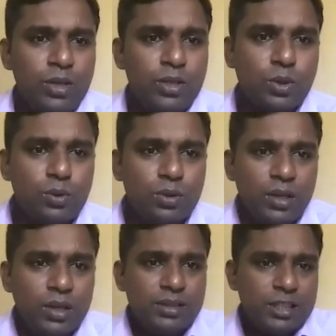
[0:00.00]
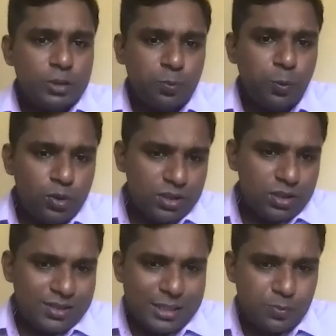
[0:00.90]
So this
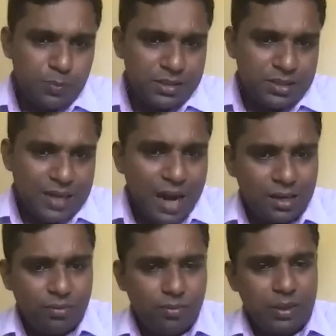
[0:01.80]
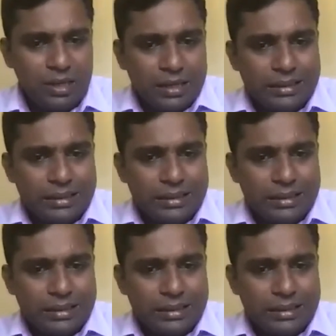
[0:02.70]
process has been started with